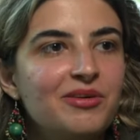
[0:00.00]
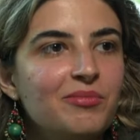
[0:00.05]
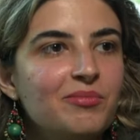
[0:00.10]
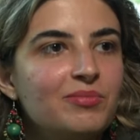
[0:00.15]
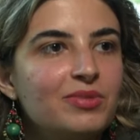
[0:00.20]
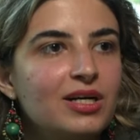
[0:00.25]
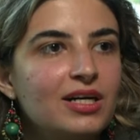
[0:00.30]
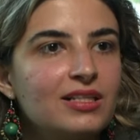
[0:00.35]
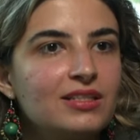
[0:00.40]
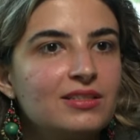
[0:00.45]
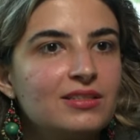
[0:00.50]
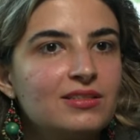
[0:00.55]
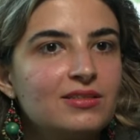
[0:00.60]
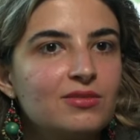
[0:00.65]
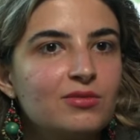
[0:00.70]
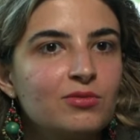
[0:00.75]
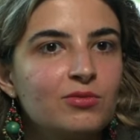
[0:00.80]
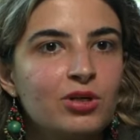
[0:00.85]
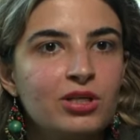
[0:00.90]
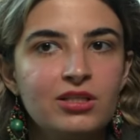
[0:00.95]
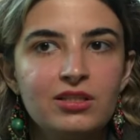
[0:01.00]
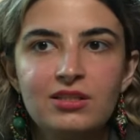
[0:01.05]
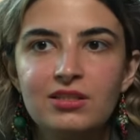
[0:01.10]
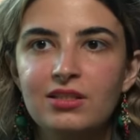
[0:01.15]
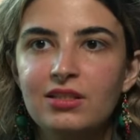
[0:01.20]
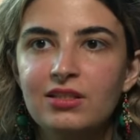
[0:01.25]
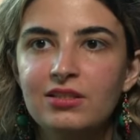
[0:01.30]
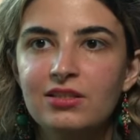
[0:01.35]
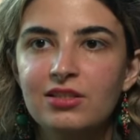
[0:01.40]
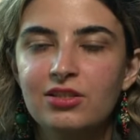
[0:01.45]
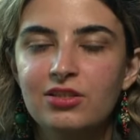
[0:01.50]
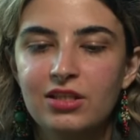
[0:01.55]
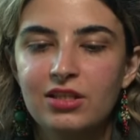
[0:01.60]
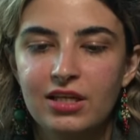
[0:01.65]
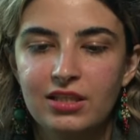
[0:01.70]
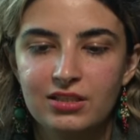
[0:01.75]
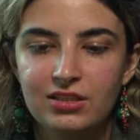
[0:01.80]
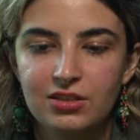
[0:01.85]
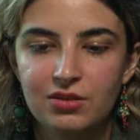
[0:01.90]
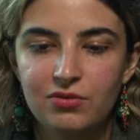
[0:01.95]
but what do you think is a good
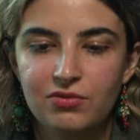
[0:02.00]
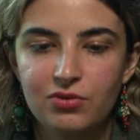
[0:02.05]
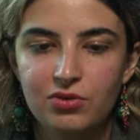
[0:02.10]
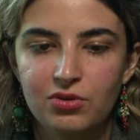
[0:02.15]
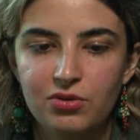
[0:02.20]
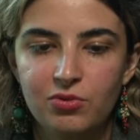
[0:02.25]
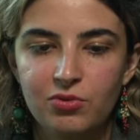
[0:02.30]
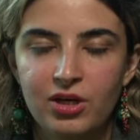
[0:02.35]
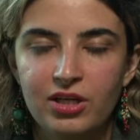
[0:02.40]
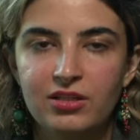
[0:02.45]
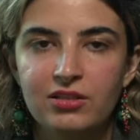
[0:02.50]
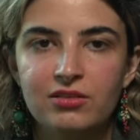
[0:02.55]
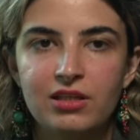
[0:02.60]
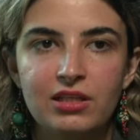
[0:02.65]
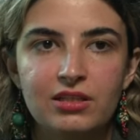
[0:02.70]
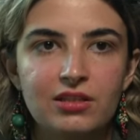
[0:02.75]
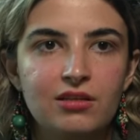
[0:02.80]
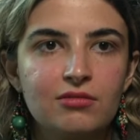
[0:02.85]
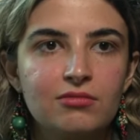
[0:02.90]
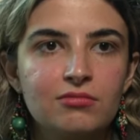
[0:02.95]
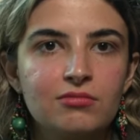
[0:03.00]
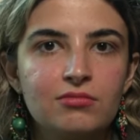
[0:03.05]
idea for white right now?